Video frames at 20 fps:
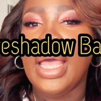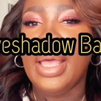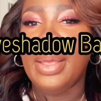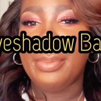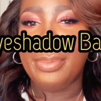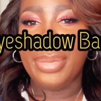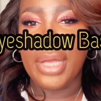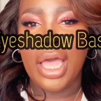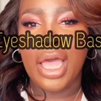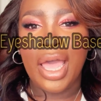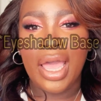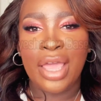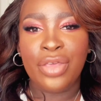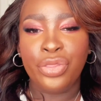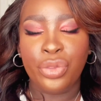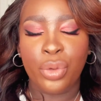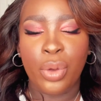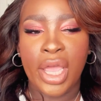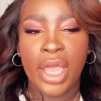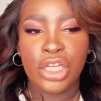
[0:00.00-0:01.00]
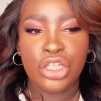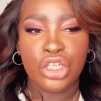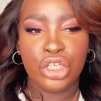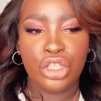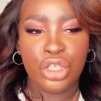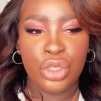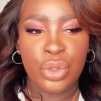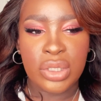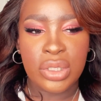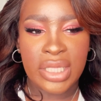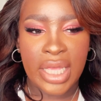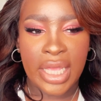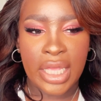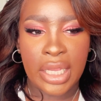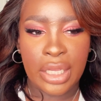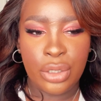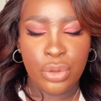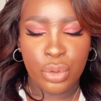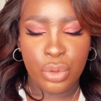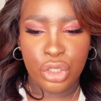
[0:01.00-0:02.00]
but I thought I should use that
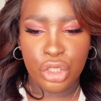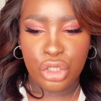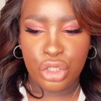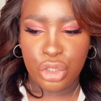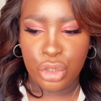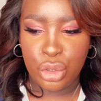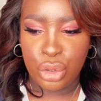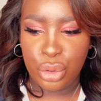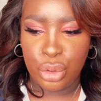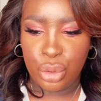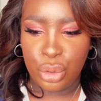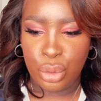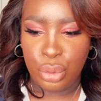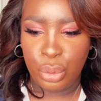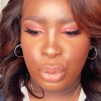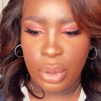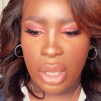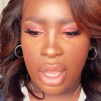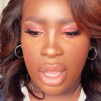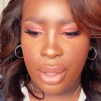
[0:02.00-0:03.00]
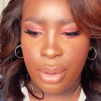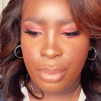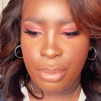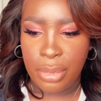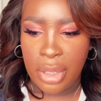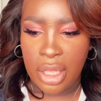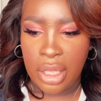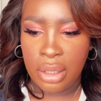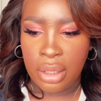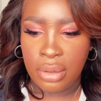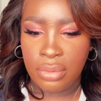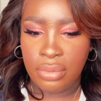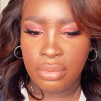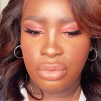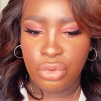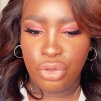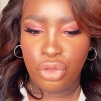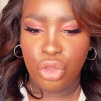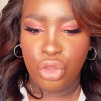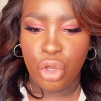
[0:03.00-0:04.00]
in order to
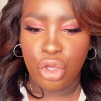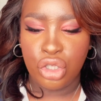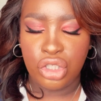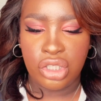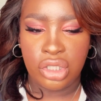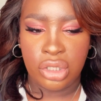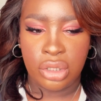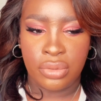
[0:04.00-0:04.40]
not